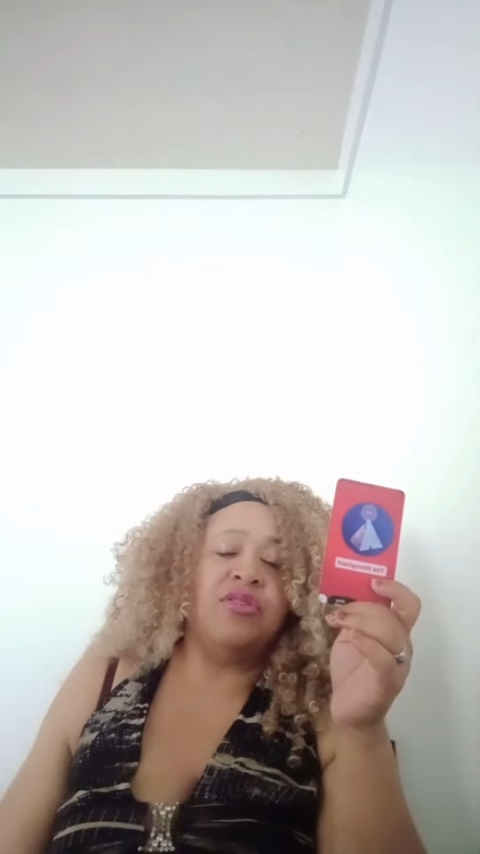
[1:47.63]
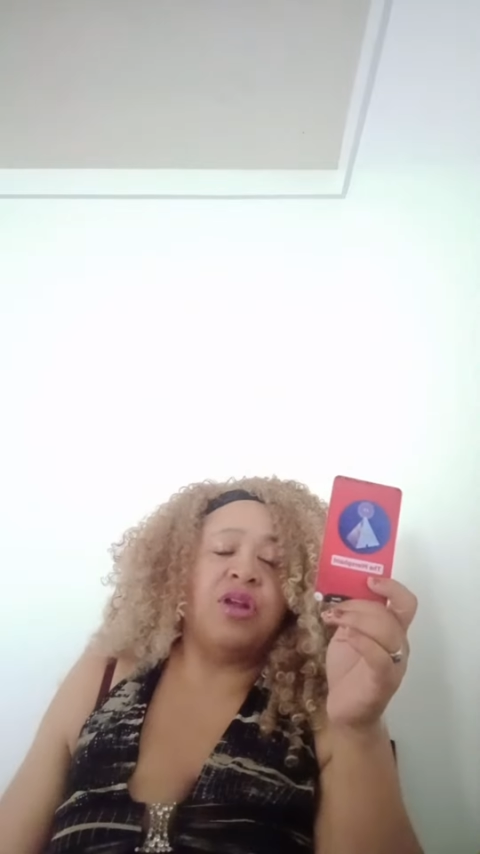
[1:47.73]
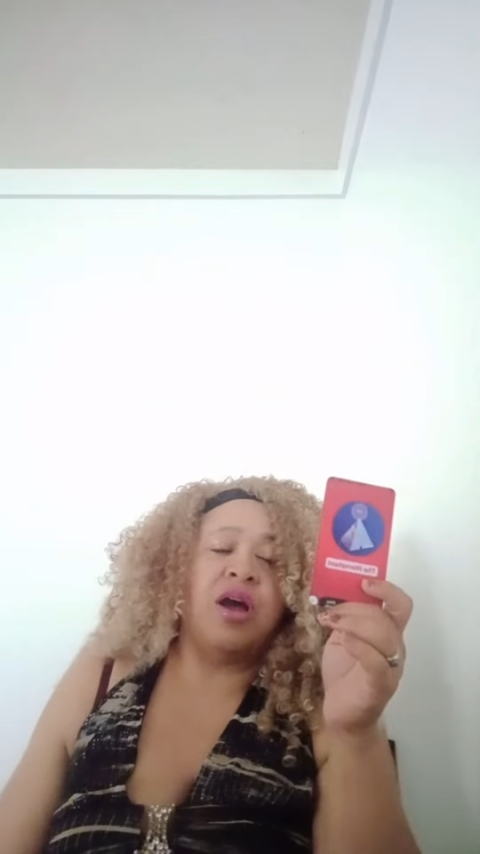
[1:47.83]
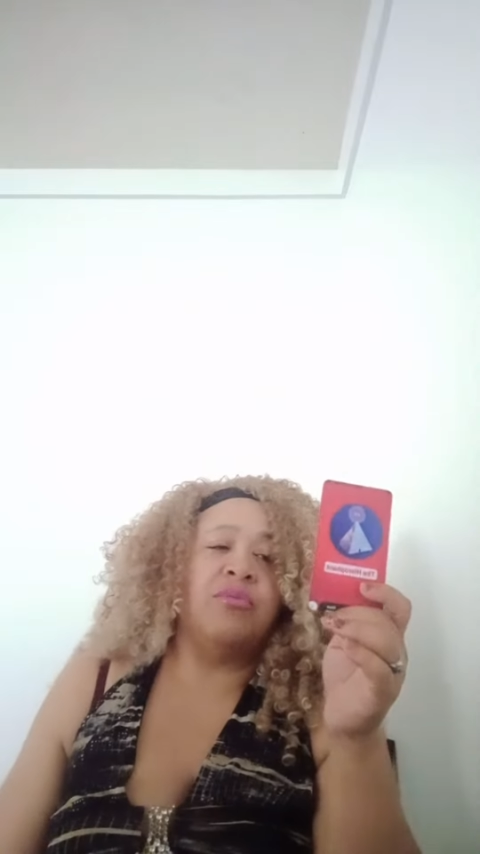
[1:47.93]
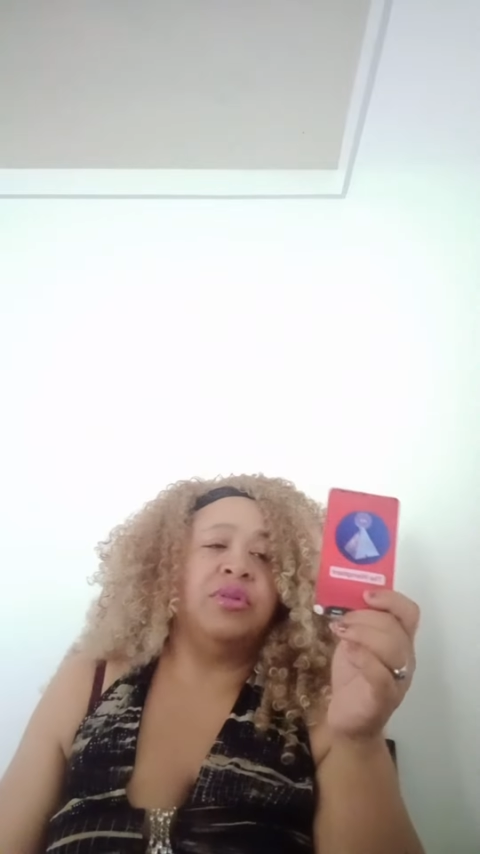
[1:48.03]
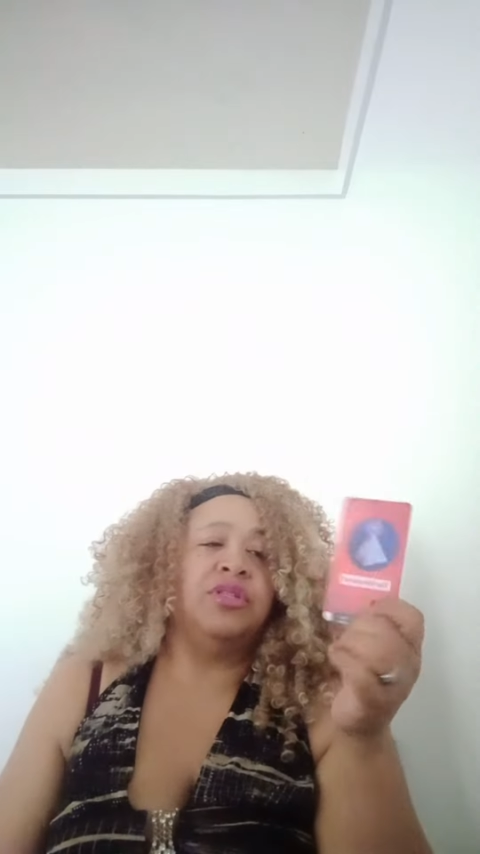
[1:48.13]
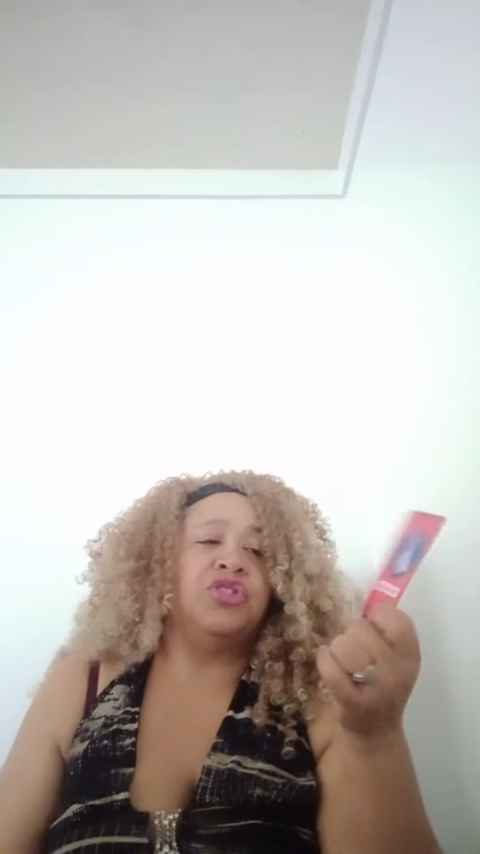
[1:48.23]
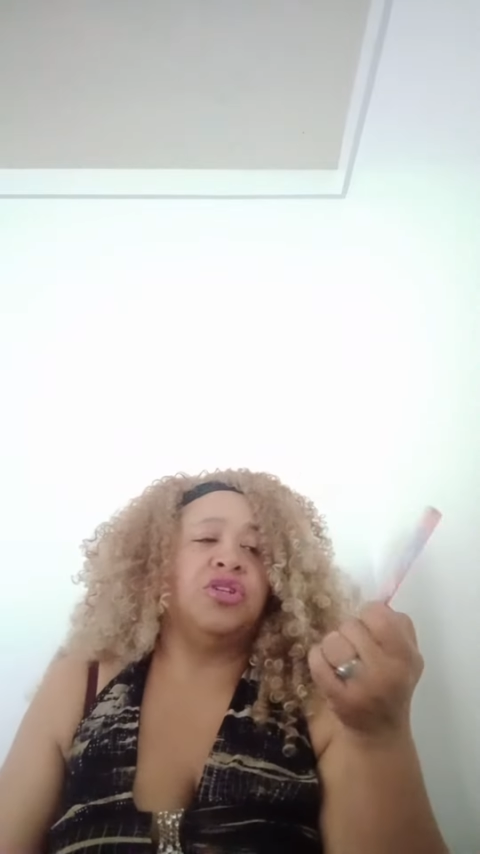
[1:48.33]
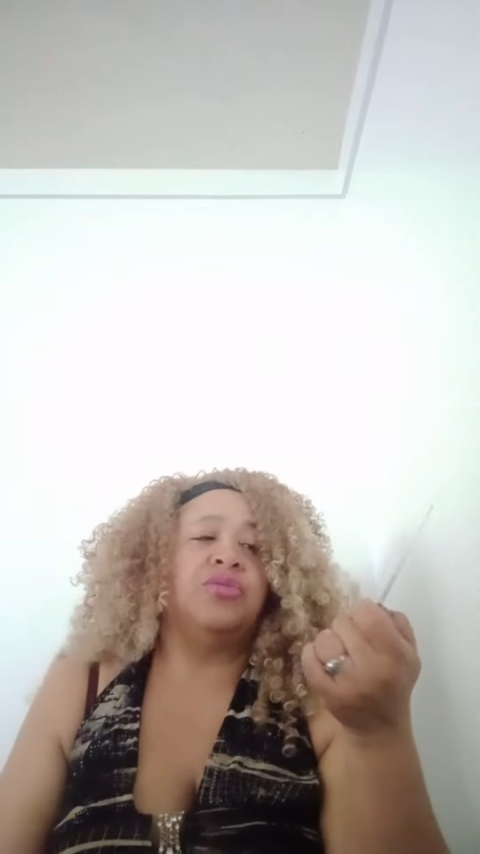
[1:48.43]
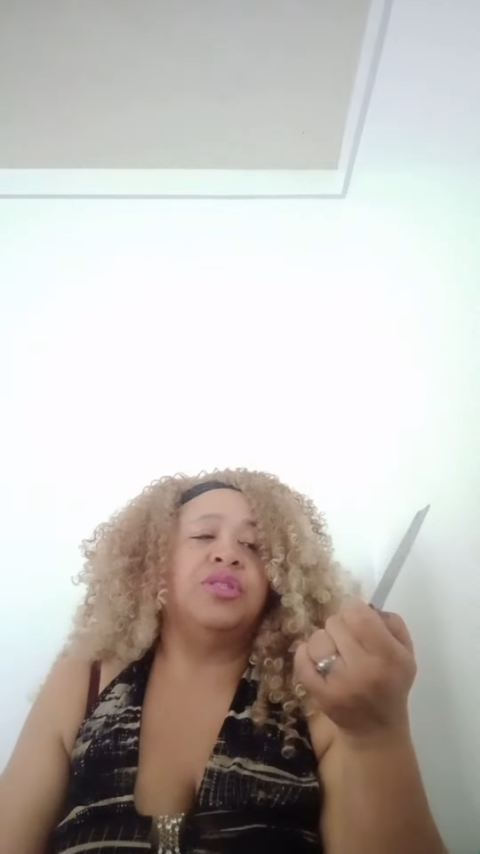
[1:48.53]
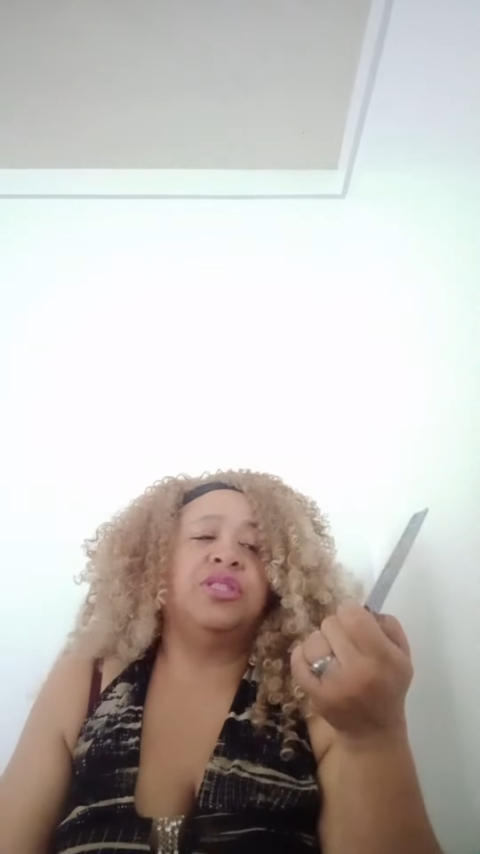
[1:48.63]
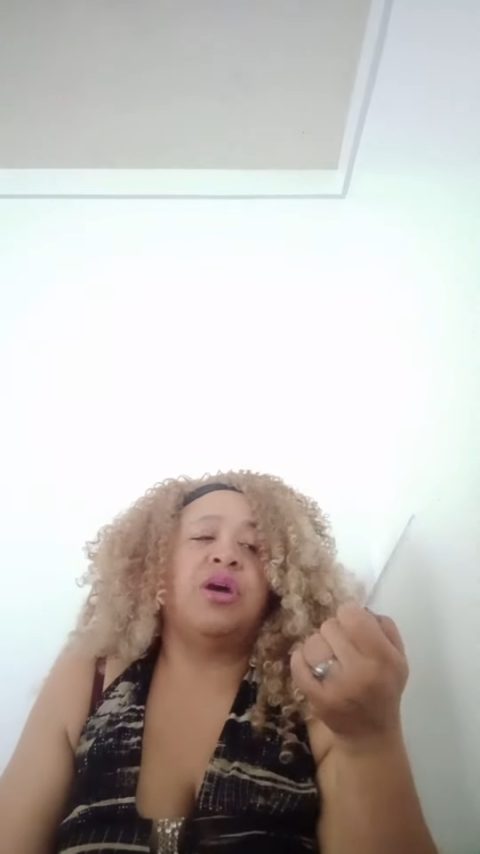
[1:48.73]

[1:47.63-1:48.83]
They're not really sure which